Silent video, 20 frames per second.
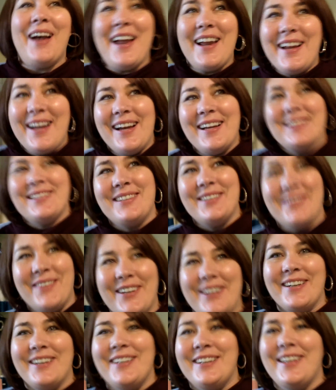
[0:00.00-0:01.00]
My
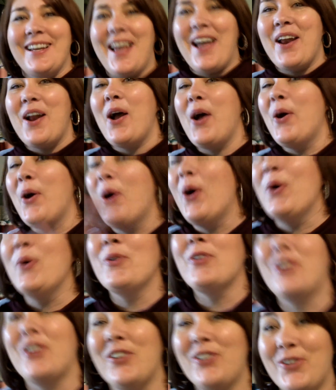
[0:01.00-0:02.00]
customer, that
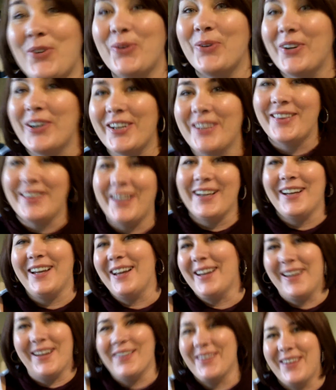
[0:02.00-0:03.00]
haute couture thing.
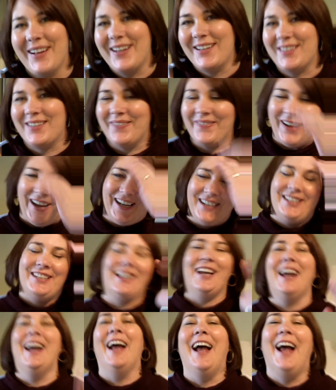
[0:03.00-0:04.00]
Not so much.